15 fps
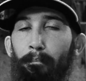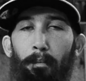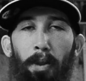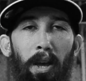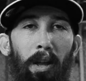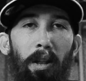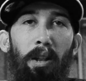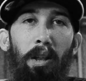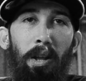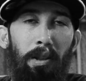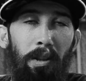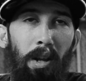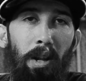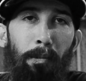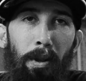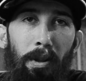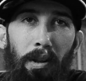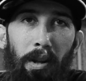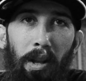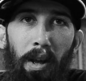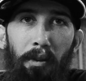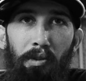then it's going to be
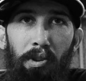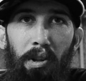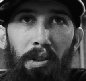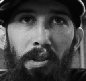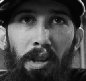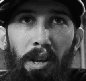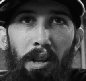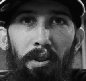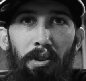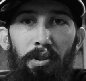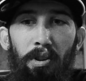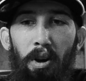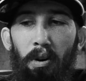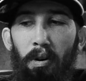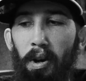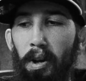sunny f16. So